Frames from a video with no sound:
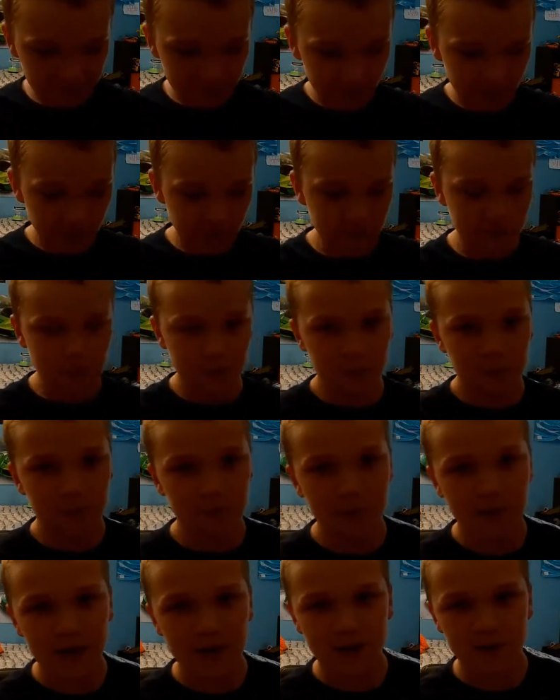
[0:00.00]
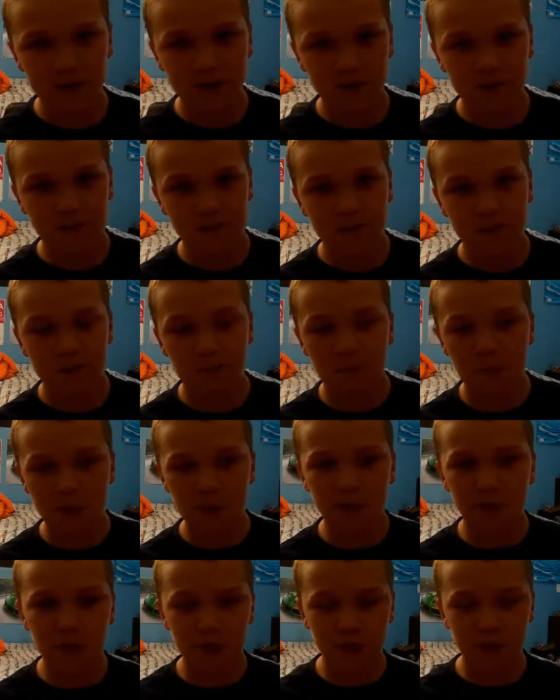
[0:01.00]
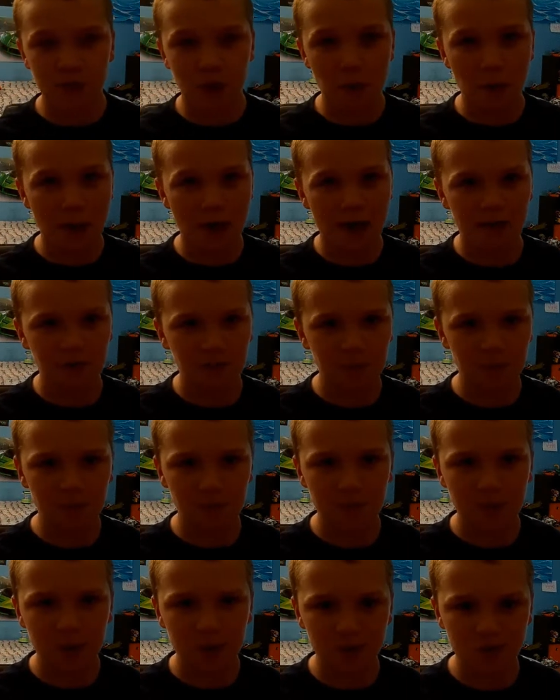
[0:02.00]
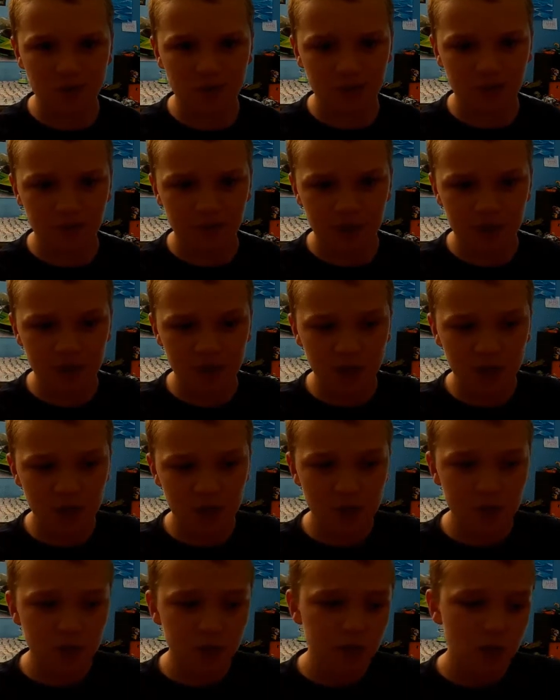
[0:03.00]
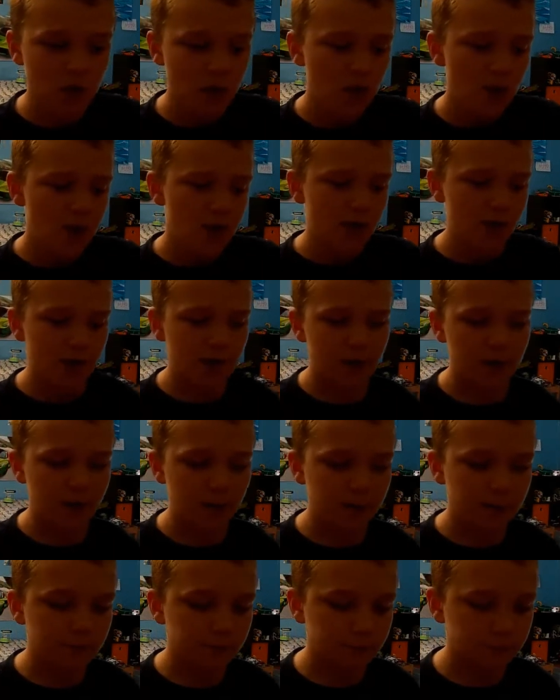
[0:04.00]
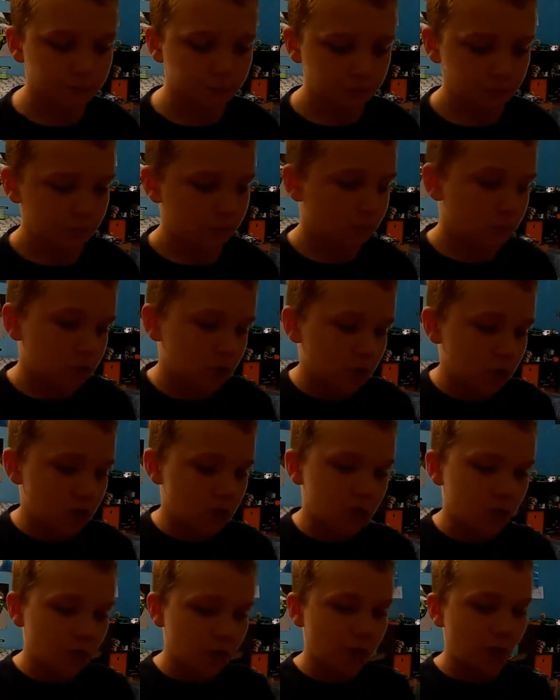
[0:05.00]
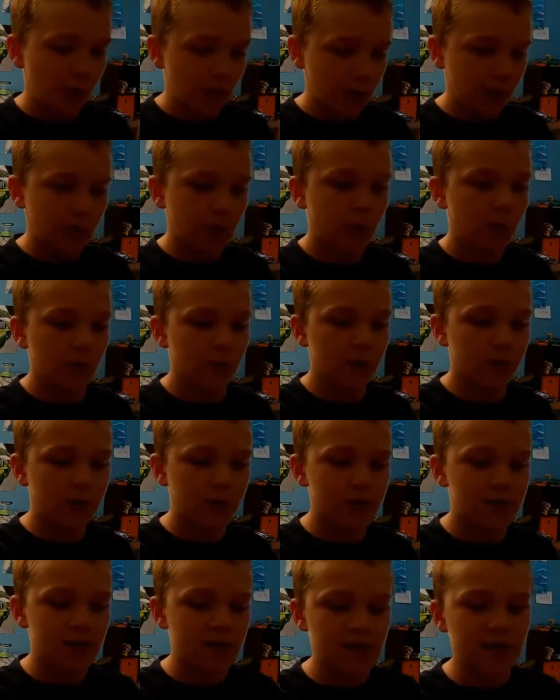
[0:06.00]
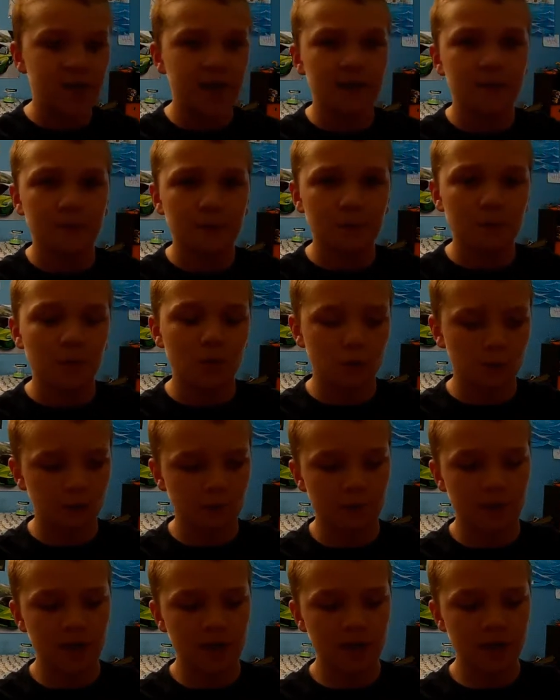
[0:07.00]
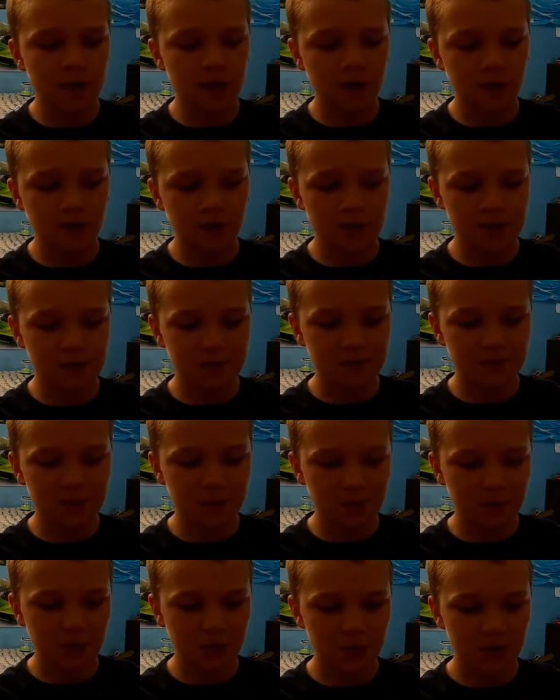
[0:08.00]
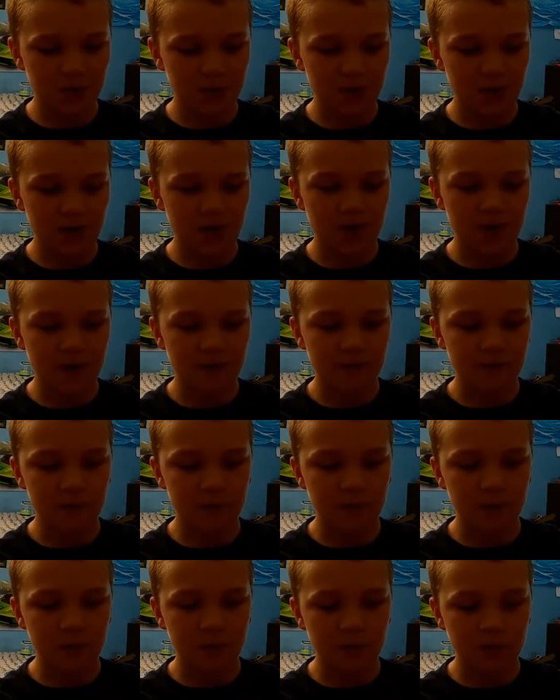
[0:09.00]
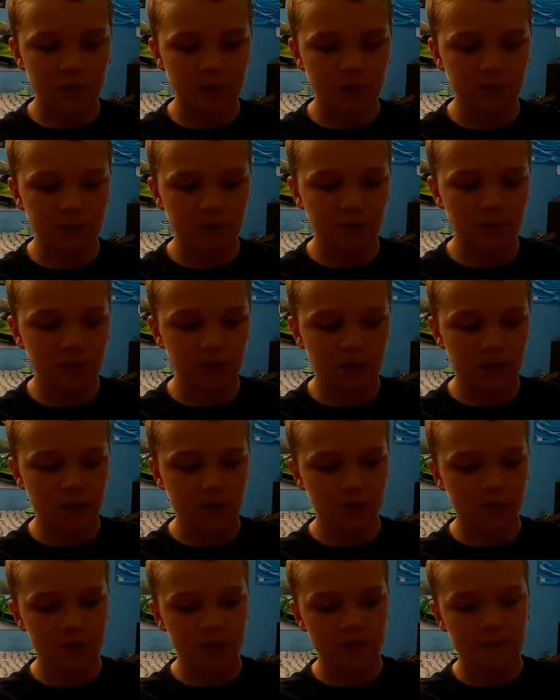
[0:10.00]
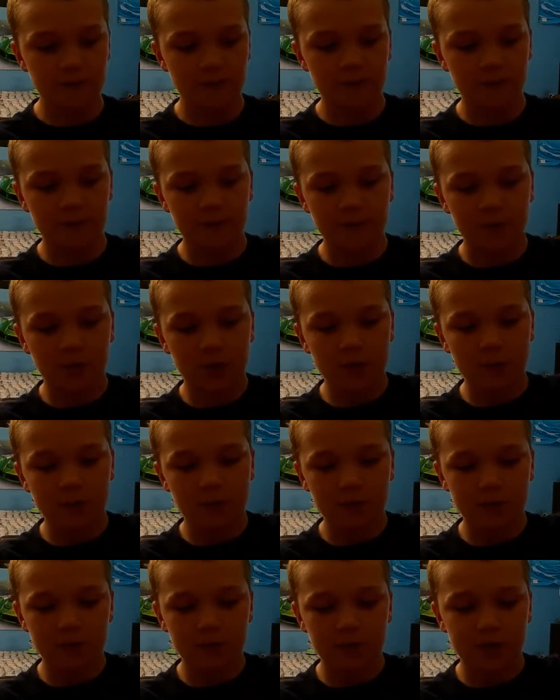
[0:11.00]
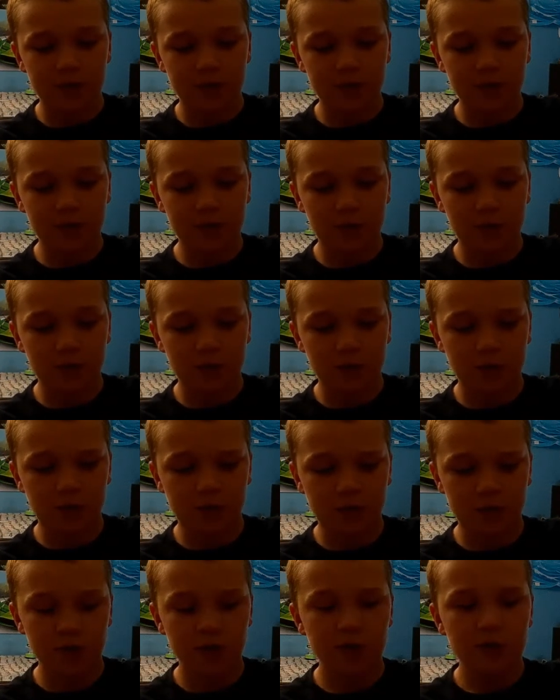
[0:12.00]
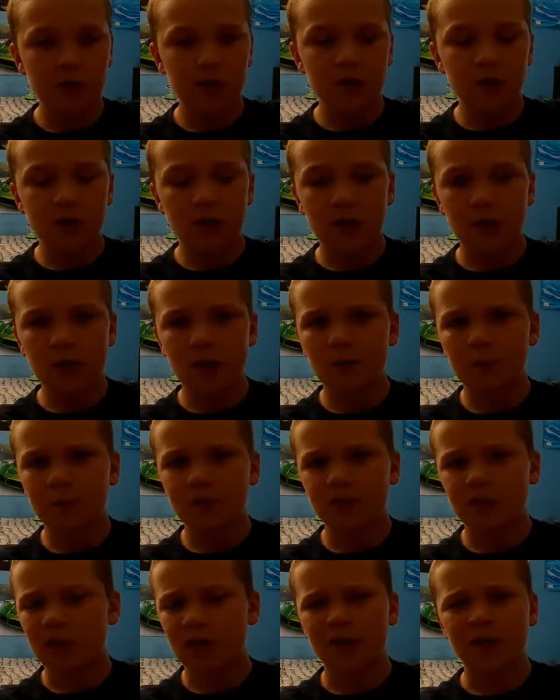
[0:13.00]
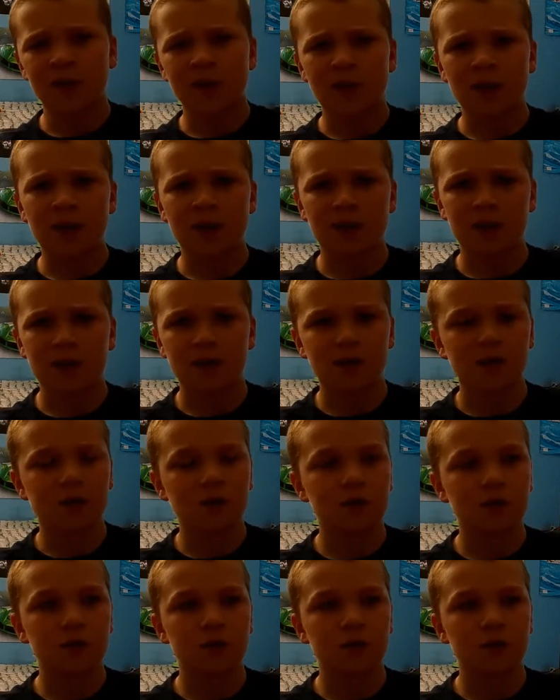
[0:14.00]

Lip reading: videos for the past month or so, I haven't been posting videos. Just know you are going to be getting more videos. I'm sorry I haven't been posting videos. I've been really busy. I started an online